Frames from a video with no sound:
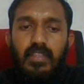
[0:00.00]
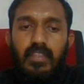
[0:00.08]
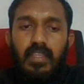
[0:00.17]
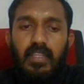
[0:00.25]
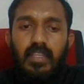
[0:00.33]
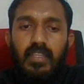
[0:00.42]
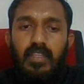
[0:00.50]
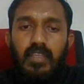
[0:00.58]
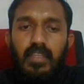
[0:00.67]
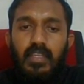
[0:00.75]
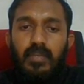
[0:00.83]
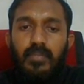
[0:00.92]
then
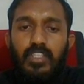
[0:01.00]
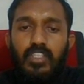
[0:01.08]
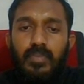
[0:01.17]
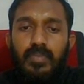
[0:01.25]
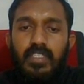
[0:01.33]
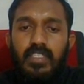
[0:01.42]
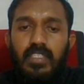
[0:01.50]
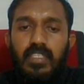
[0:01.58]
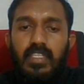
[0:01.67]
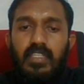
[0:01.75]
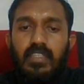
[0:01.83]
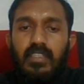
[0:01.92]
bishop
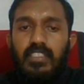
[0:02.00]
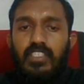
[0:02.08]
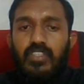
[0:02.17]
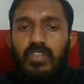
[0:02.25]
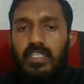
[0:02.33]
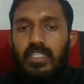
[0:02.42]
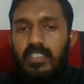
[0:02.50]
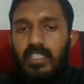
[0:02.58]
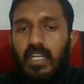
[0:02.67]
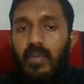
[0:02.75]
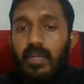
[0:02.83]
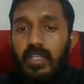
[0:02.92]
d3 square is
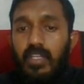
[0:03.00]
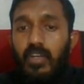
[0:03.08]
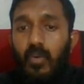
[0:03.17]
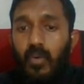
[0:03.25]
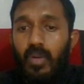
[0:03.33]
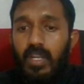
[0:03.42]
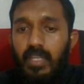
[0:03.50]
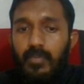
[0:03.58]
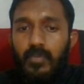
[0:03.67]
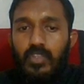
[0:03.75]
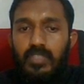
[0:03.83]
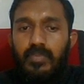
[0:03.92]
covered. Only
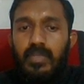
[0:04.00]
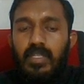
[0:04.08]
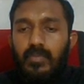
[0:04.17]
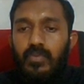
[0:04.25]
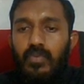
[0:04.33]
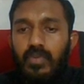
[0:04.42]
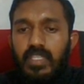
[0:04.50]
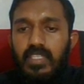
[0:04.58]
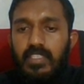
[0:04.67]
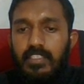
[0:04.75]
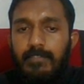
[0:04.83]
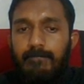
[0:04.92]
possible move
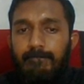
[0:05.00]
is